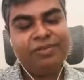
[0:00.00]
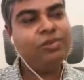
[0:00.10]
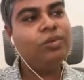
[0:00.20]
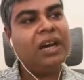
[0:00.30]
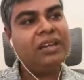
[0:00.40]

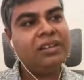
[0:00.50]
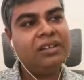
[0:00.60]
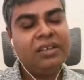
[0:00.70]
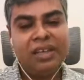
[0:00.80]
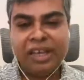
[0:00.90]
you are
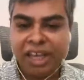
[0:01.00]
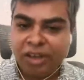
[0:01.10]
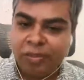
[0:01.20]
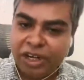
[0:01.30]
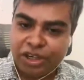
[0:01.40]

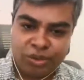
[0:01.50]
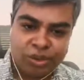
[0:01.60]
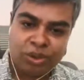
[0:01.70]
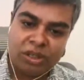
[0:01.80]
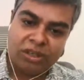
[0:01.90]
able
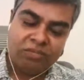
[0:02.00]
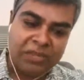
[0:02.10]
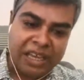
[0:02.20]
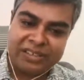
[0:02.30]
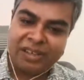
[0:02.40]
to
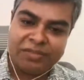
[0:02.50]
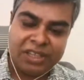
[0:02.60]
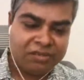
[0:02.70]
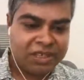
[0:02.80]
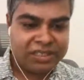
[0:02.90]
make
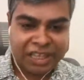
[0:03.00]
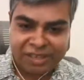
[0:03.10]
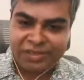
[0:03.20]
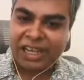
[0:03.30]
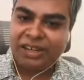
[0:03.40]
something which
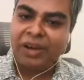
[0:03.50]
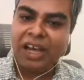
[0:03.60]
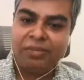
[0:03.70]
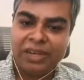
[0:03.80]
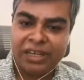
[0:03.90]
helps the
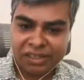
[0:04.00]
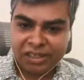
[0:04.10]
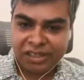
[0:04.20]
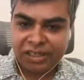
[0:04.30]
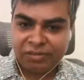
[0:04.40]
environment
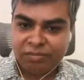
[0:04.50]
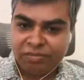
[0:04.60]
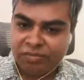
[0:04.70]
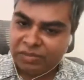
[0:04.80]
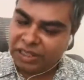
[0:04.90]

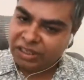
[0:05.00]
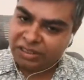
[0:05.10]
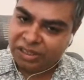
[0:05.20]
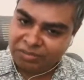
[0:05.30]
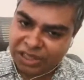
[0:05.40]
in
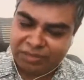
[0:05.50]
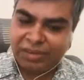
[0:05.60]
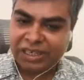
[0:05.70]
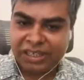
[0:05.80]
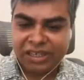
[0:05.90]
something
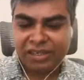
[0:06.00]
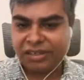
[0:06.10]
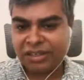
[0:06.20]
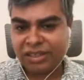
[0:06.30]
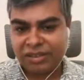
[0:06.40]
better
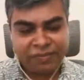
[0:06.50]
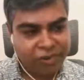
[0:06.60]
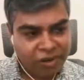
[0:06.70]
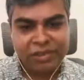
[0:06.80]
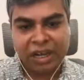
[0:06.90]

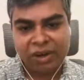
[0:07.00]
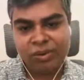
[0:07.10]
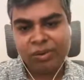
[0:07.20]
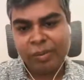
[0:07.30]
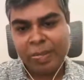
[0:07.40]
from
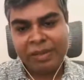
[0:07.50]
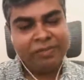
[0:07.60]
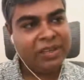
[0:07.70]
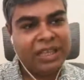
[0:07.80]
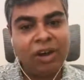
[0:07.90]
now,
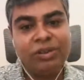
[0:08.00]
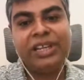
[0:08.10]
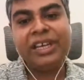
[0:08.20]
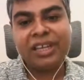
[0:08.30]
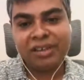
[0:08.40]
without
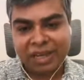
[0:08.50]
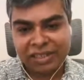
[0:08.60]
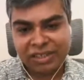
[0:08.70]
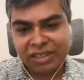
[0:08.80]
taking much.